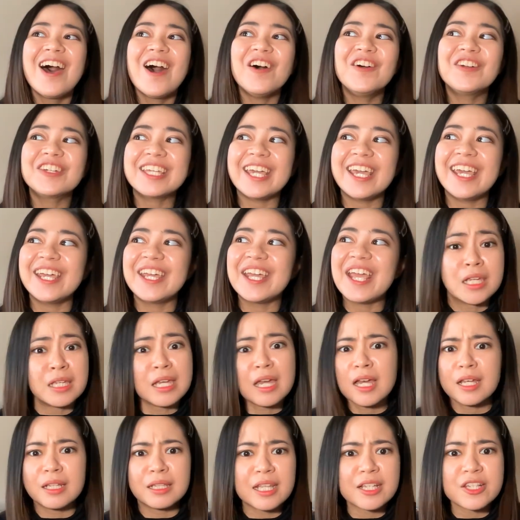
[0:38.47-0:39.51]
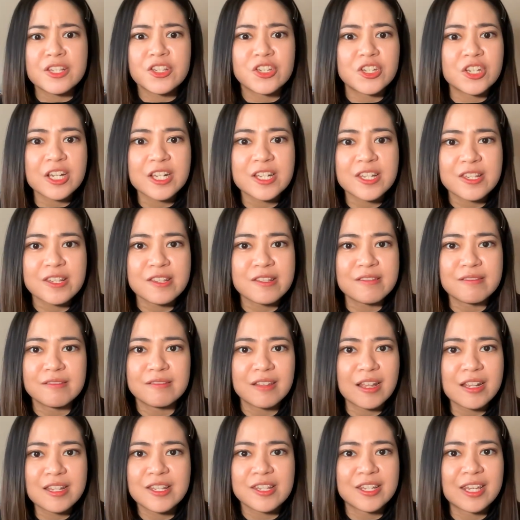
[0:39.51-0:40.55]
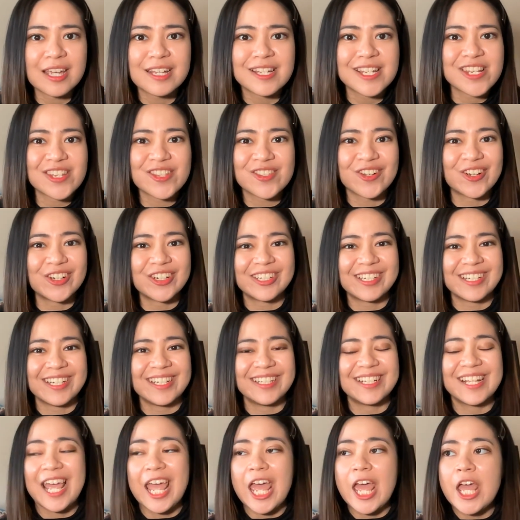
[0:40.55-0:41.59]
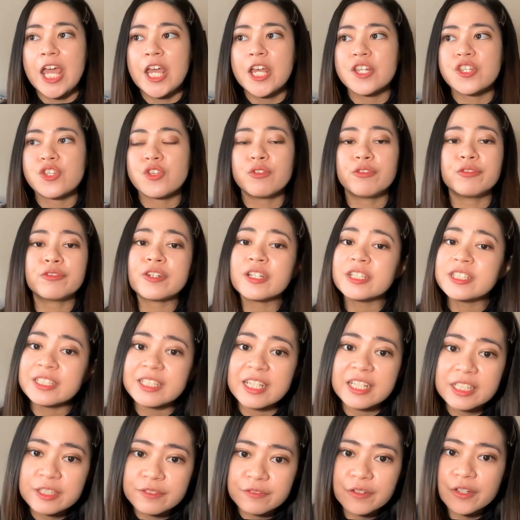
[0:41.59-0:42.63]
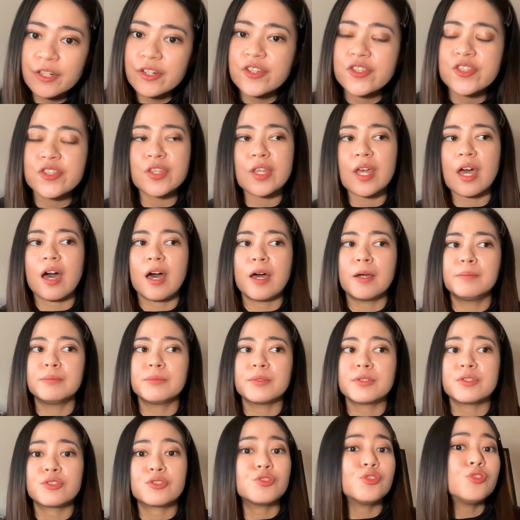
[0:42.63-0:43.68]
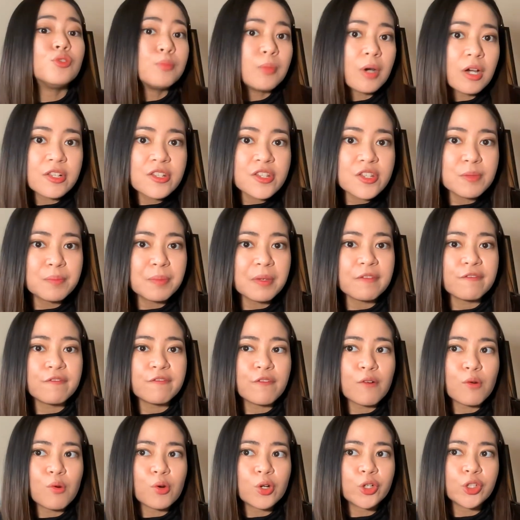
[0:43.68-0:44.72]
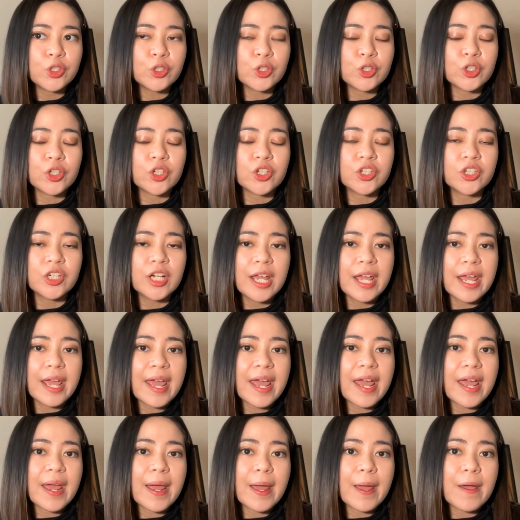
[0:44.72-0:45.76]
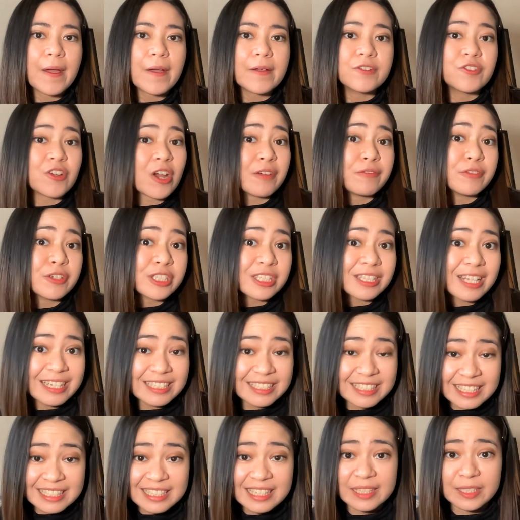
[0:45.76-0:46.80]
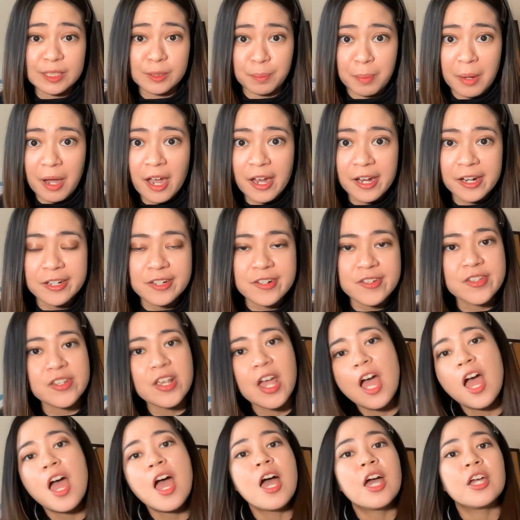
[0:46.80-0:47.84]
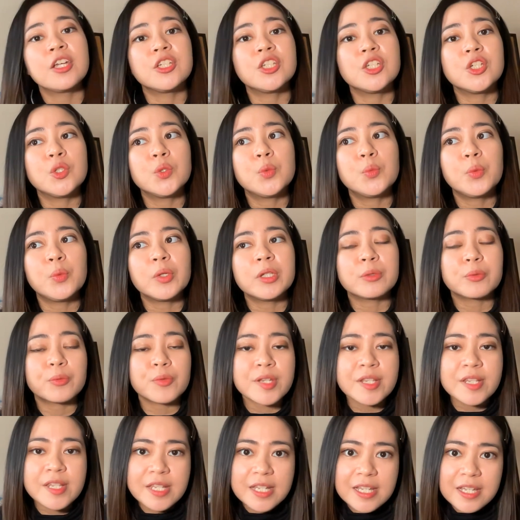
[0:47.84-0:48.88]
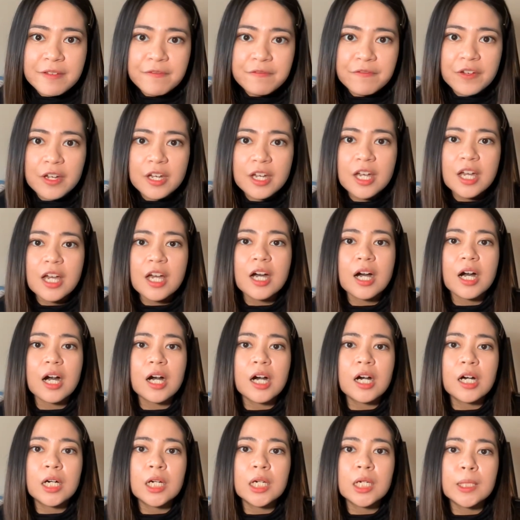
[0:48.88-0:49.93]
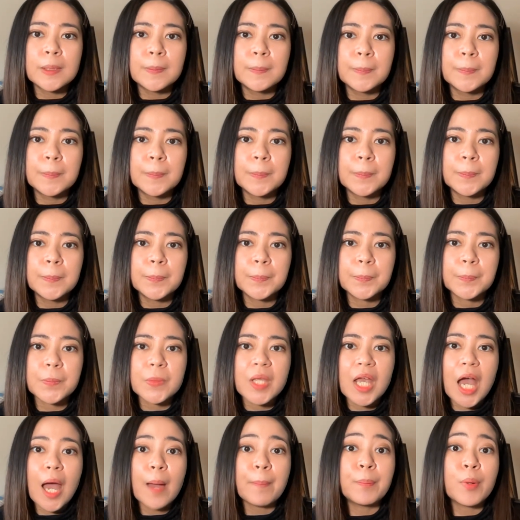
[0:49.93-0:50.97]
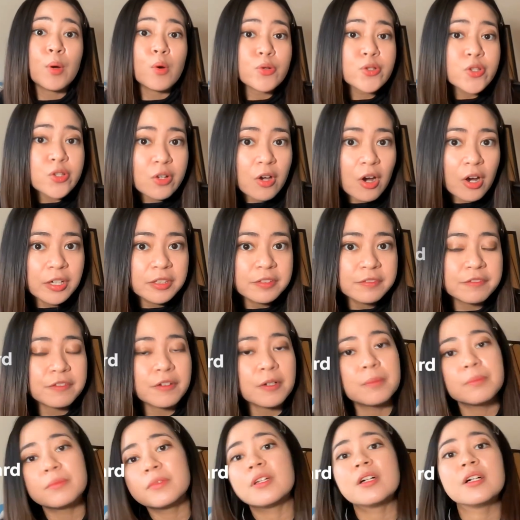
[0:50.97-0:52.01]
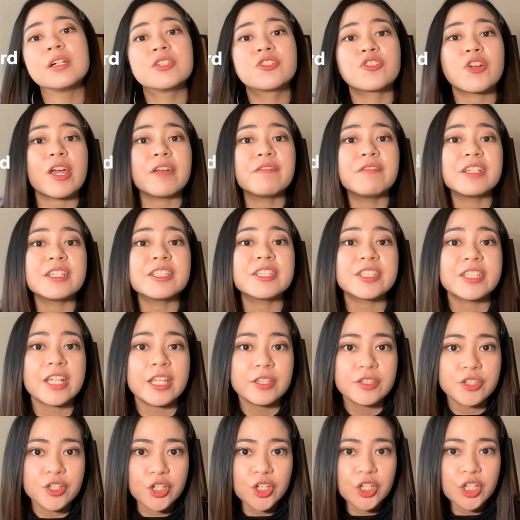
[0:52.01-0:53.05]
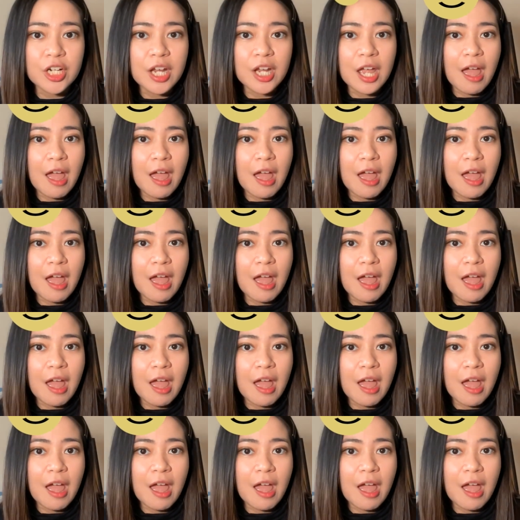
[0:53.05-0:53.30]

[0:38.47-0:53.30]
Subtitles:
Okay, yeah, let's get started. So first things first, 2 months before your driver's license expires, you will receive a postcard from the driving center